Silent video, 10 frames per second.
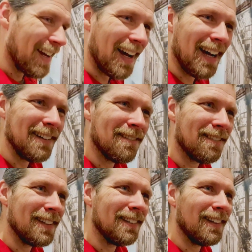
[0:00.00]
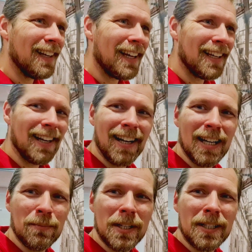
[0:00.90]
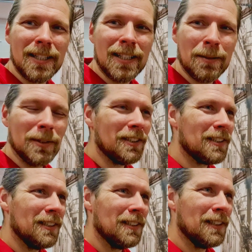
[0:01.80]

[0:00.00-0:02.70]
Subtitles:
I feel like I'm the dumbest